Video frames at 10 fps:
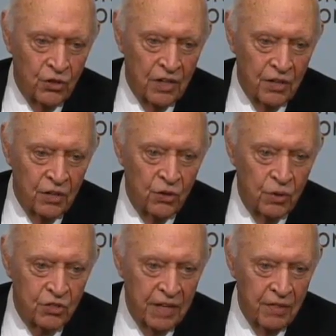or
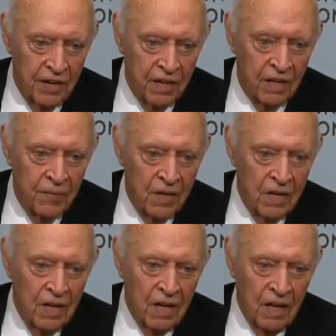daughter who is in
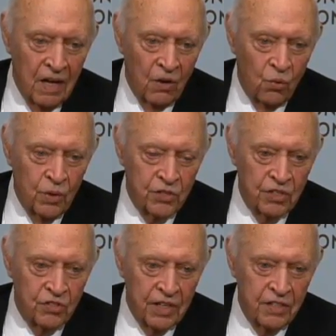there, uh,
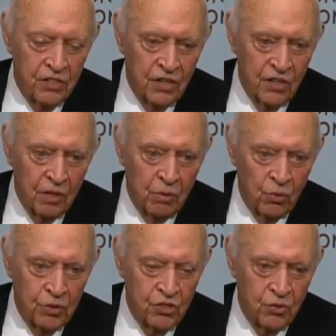which is a
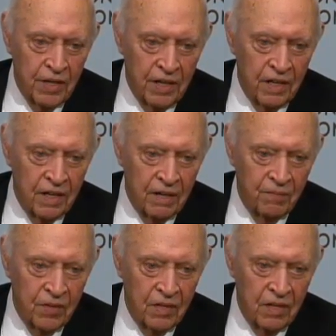terrible
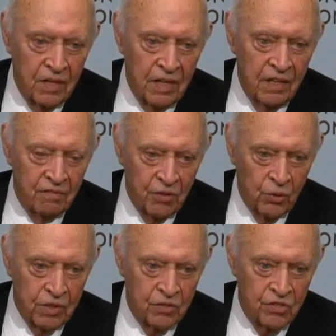restraining
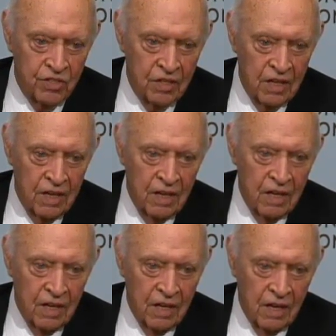influence
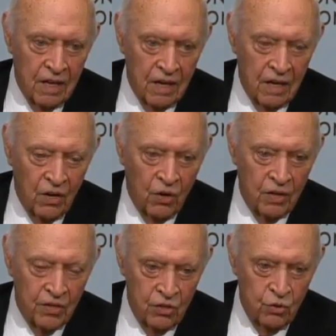uh,
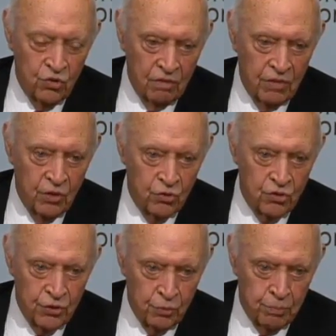on the use of
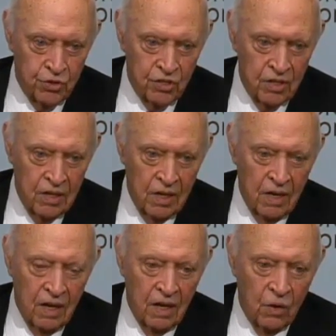those troops.
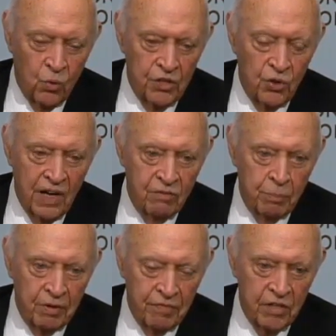Uh, when
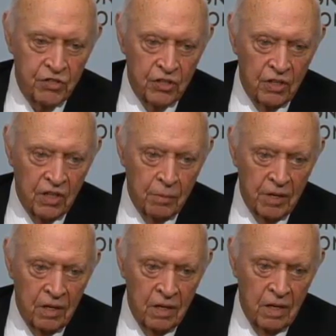you have a
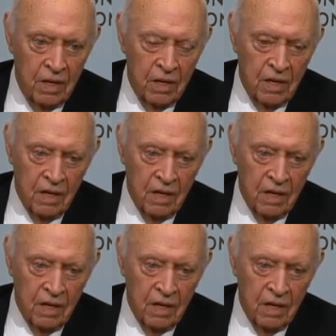professional army,